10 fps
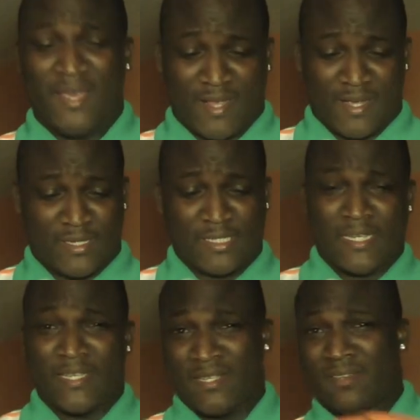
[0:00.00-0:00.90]
And like I
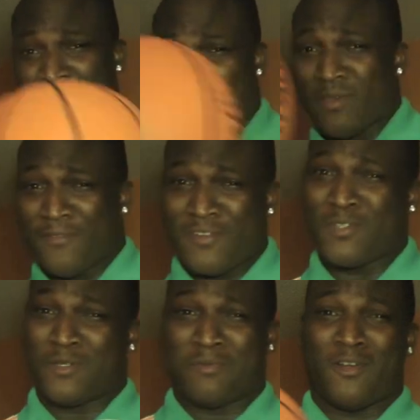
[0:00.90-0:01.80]
said, for the
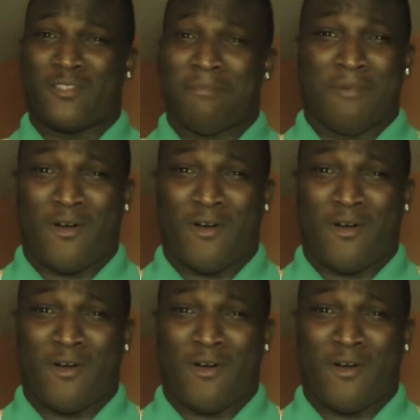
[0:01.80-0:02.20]
official sport and